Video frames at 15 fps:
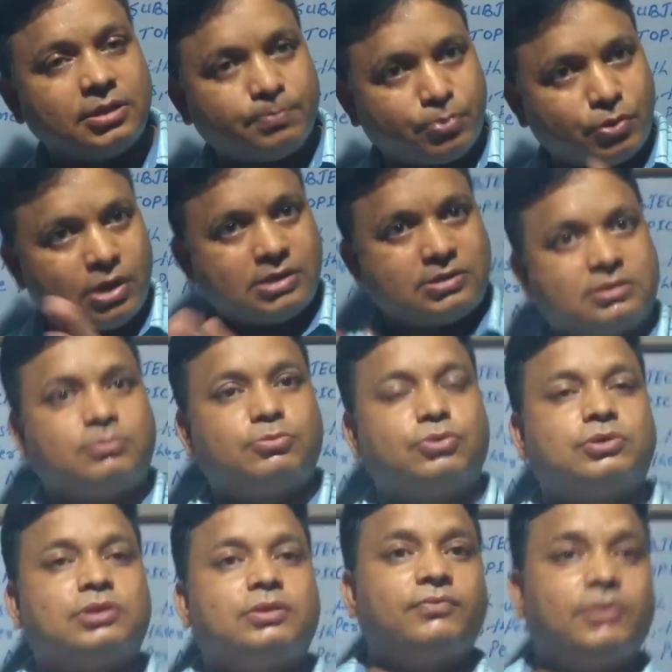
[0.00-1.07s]
Employees is more
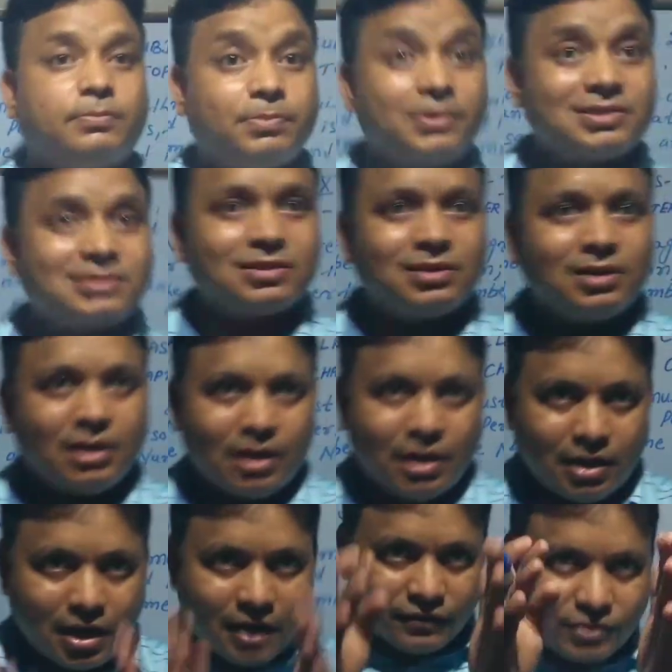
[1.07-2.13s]
than one person, and
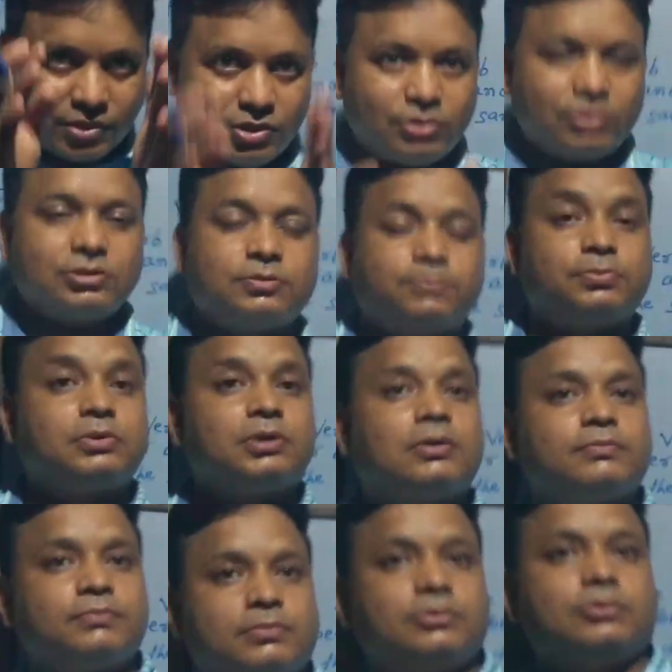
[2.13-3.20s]
after nor the
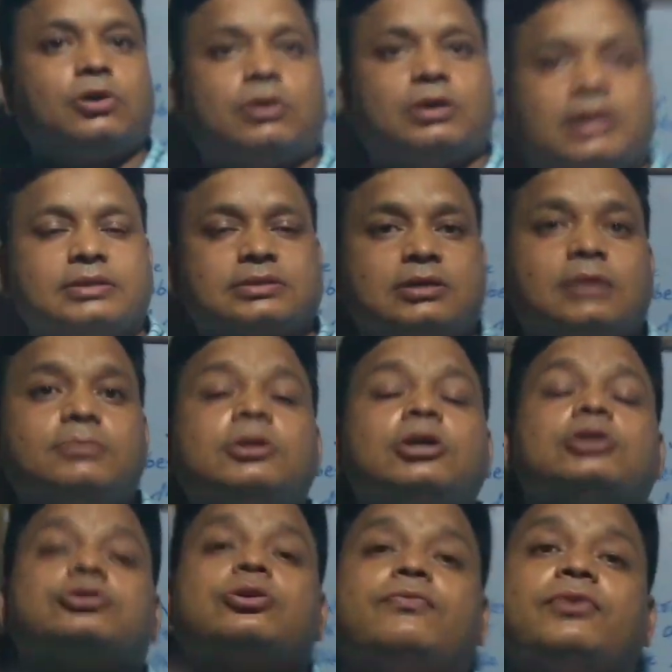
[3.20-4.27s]
plural noun has come,
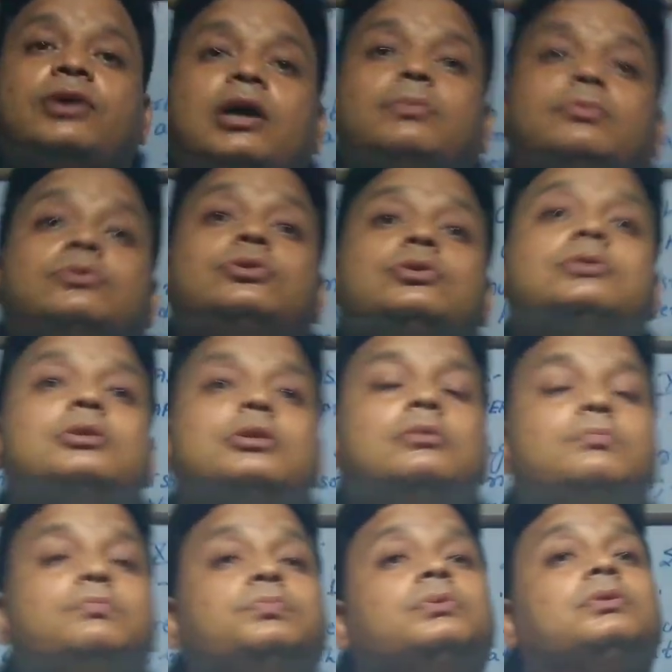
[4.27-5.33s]
so we have to use
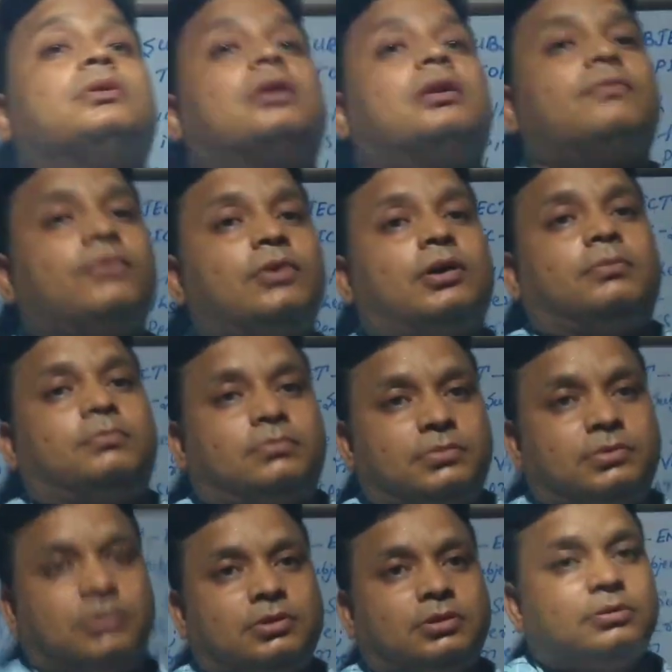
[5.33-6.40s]
plural verb.
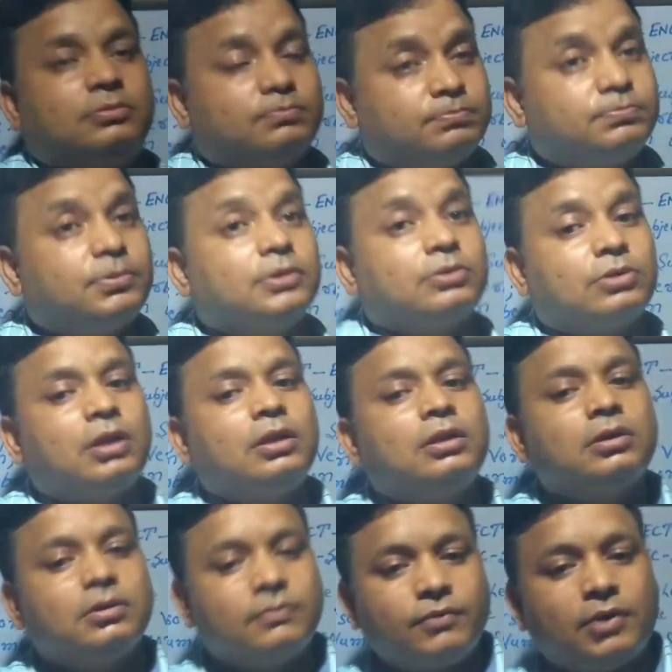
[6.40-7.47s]
Plural
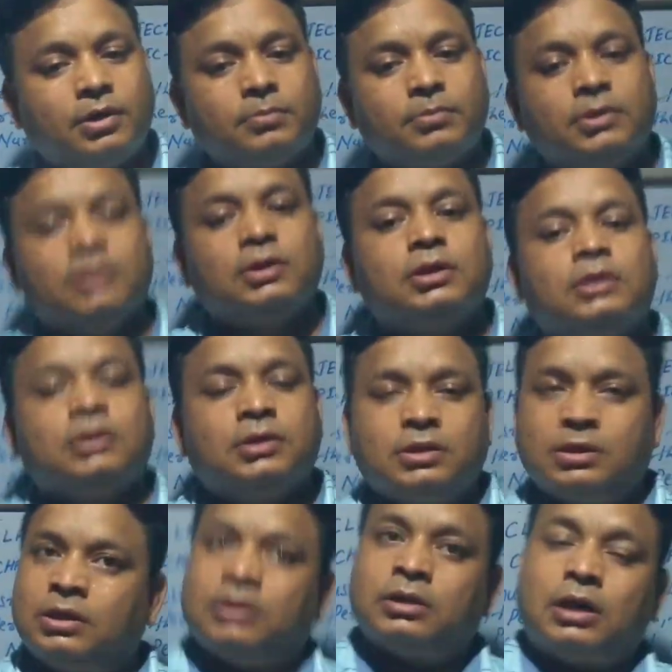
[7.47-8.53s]
verb.
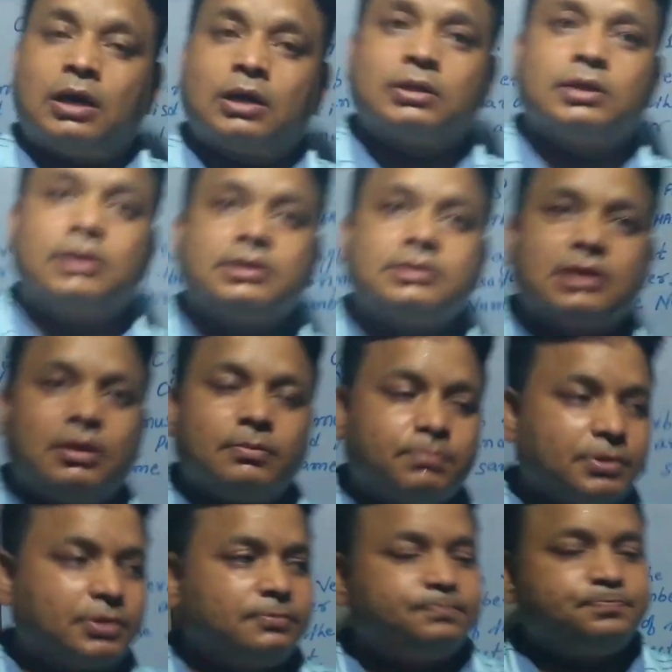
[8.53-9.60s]
Another
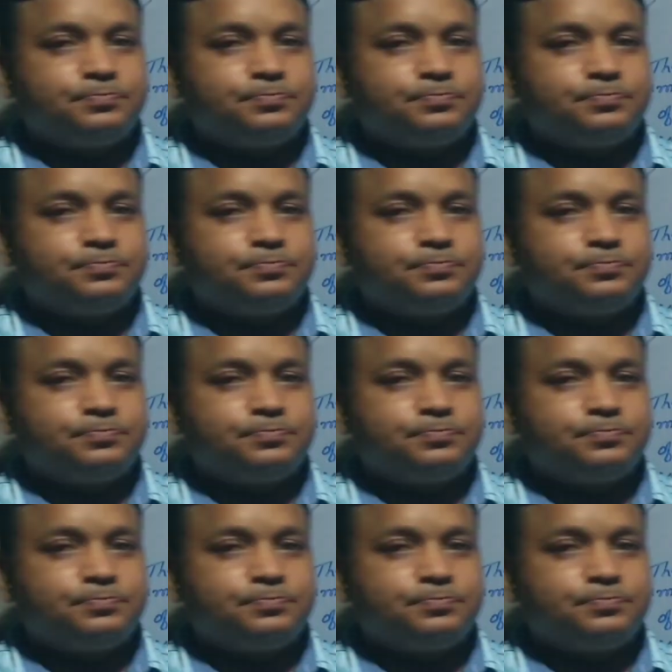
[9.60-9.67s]
example,